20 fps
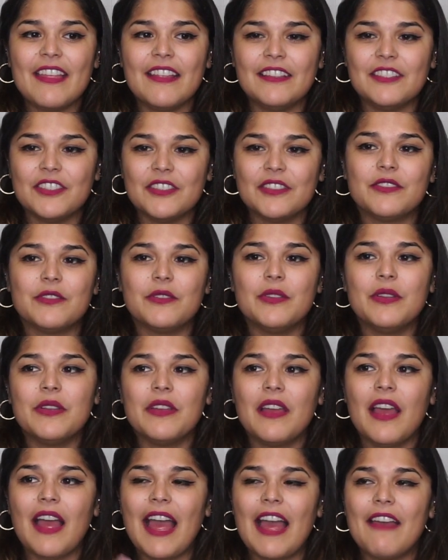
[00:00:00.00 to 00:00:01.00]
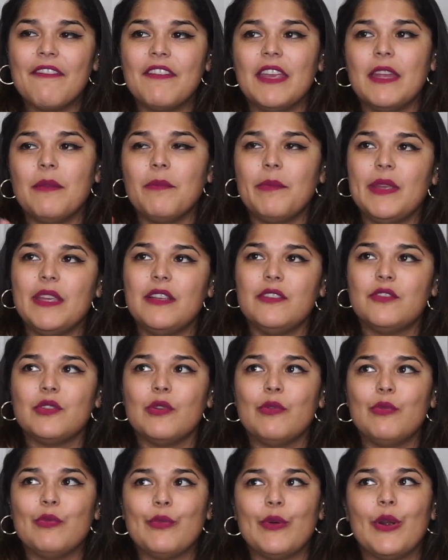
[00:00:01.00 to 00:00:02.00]
just having it being
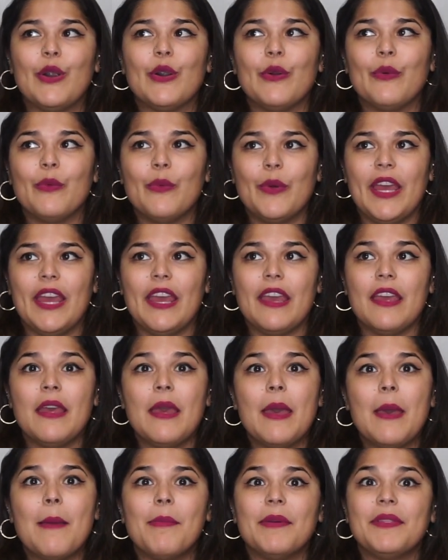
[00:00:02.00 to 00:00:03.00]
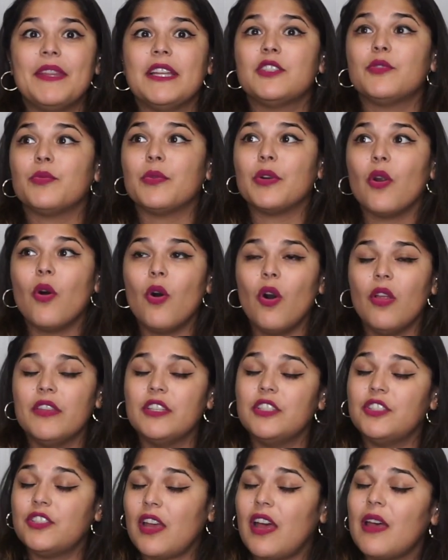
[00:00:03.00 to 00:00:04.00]
so far away, but that's where all
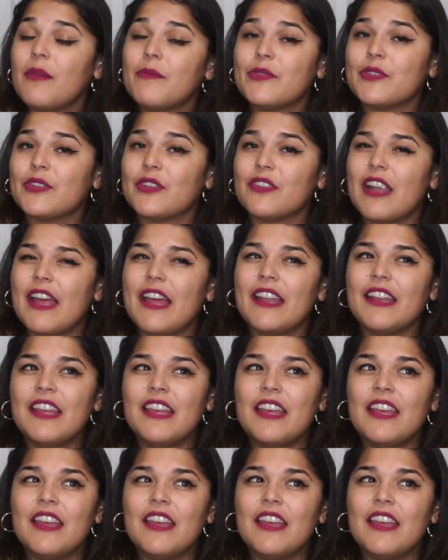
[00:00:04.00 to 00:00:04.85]
the jobs are at,